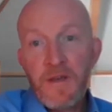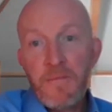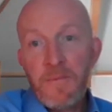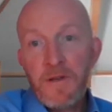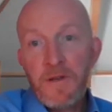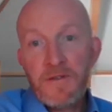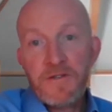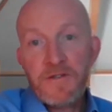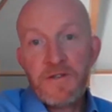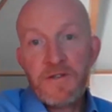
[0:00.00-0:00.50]

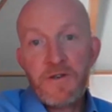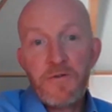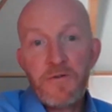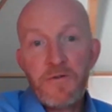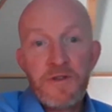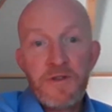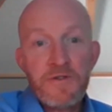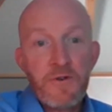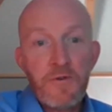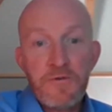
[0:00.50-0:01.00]
But, you know,
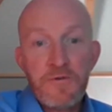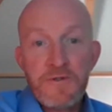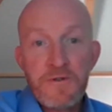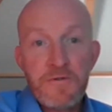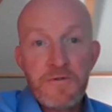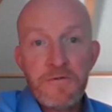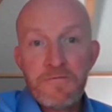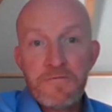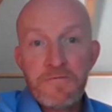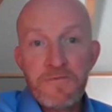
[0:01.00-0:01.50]
there's
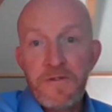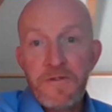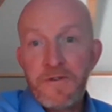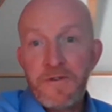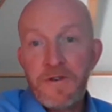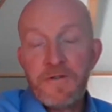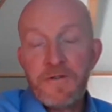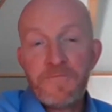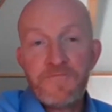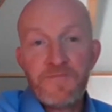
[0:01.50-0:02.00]
also,
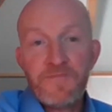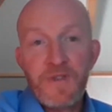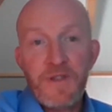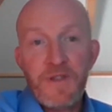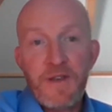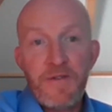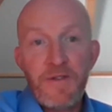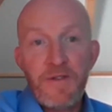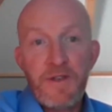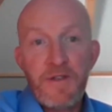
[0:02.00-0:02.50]
you know,
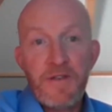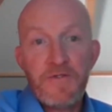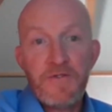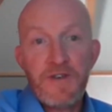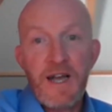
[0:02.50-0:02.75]
the